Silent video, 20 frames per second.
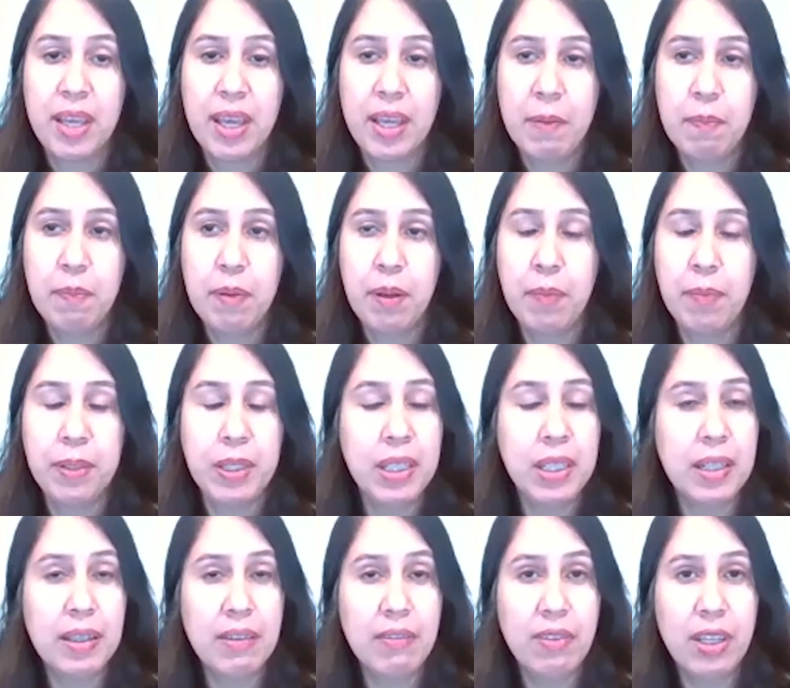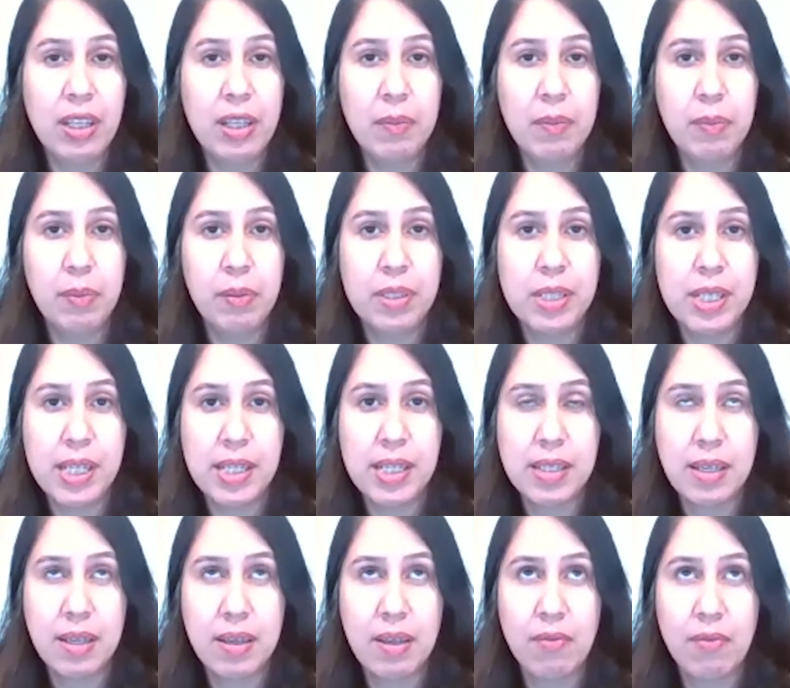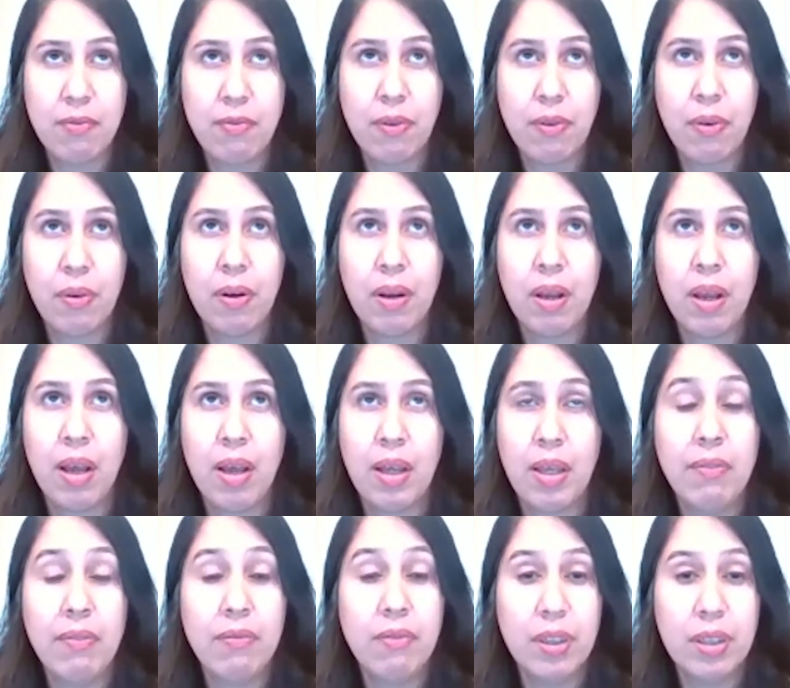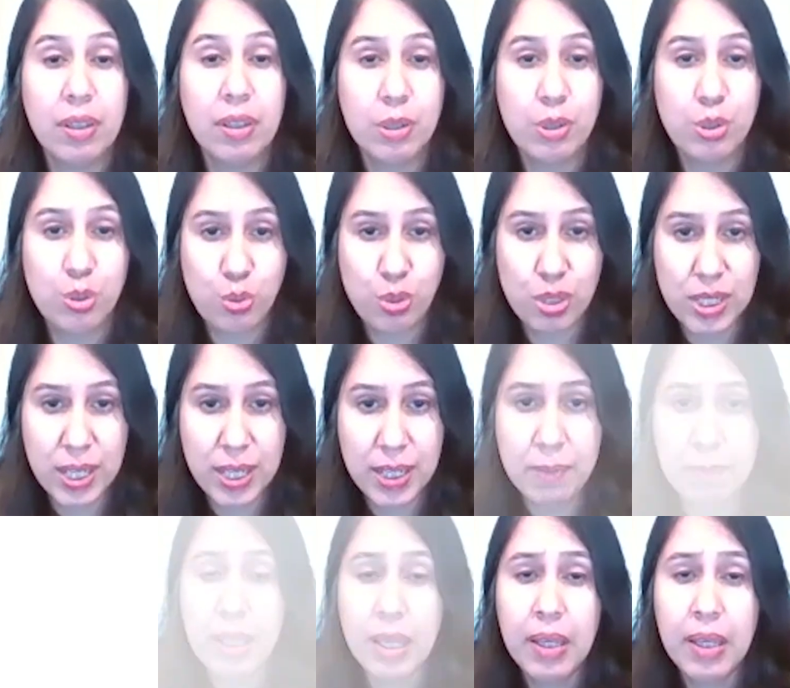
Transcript: and publicly available data for IMvigor 210.